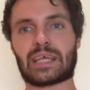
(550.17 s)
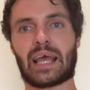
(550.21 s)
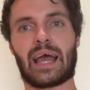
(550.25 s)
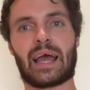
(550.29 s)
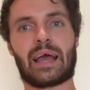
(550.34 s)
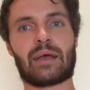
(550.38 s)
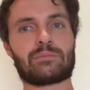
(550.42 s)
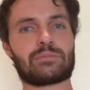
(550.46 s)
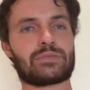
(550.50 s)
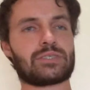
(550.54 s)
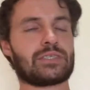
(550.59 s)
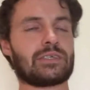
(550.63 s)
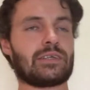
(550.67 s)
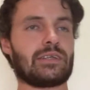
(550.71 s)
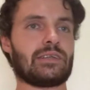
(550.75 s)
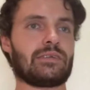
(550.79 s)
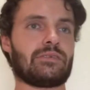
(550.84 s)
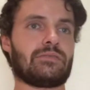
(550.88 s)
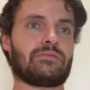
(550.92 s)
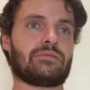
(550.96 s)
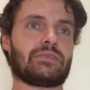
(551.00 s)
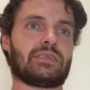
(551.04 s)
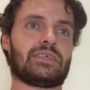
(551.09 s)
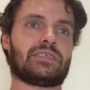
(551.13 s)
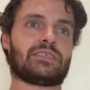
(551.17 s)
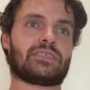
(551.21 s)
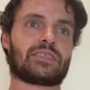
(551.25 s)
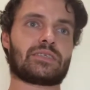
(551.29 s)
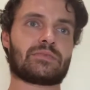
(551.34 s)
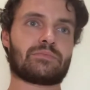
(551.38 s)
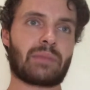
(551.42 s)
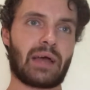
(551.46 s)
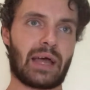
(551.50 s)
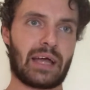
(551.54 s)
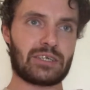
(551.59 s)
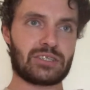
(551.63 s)
absolutely
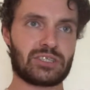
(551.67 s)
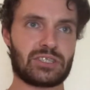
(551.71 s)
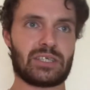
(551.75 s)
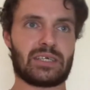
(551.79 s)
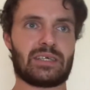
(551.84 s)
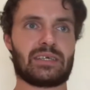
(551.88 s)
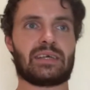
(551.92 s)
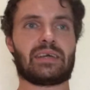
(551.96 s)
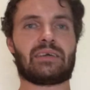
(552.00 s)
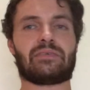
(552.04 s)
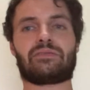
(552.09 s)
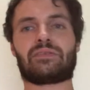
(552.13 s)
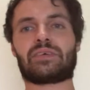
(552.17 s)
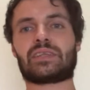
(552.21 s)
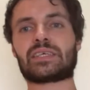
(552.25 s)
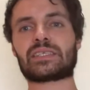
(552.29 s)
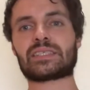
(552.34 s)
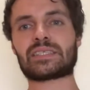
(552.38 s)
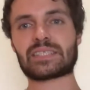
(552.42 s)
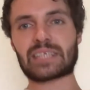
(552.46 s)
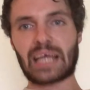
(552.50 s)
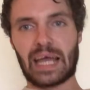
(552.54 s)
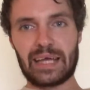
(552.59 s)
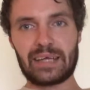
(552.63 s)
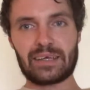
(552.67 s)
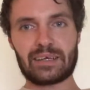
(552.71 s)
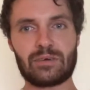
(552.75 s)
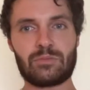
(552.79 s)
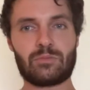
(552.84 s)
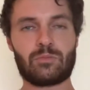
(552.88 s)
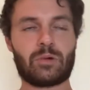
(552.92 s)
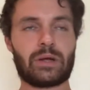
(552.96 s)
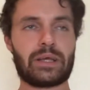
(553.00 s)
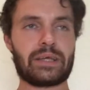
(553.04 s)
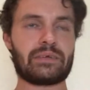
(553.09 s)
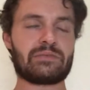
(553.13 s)
smashing it for the 2nd
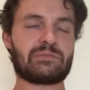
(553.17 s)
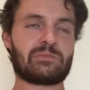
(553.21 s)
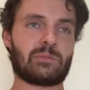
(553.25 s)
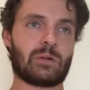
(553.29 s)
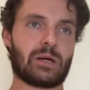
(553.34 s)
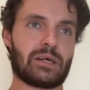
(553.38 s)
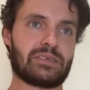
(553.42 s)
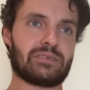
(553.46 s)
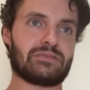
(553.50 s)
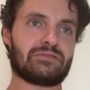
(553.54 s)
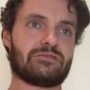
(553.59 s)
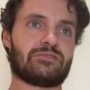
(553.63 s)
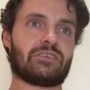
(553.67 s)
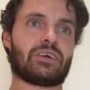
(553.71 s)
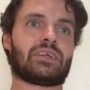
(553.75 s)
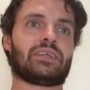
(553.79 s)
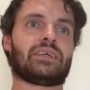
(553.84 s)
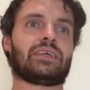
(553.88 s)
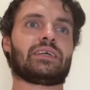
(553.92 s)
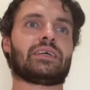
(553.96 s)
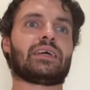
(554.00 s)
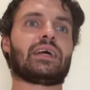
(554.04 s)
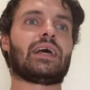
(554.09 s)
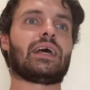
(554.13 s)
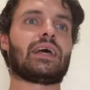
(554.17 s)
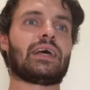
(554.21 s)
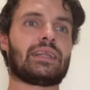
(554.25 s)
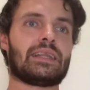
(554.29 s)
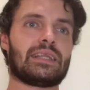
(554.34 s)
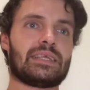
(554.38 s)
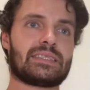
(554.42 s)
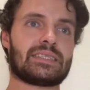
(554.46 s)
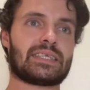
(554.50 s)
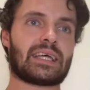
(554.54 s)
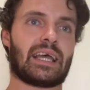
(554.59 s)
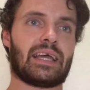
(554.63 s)
week running.
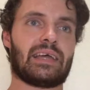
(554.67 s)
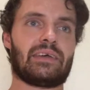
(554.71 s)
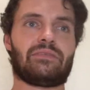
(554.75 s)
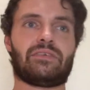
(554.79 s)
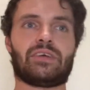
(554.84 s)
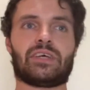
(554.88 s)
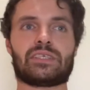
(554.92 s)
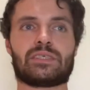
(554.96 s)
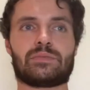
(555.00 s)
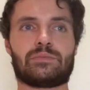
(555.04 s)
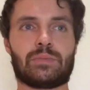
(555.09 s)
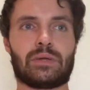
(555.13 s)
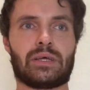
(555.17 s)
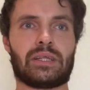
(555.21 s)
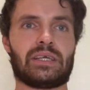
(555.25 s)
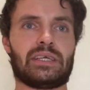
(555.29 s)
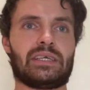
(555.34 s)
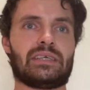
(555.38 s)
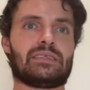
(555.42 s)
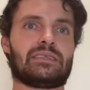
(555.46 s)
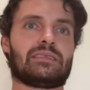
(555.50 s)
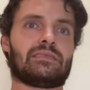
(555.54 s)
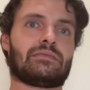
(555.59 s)
Latavius Money.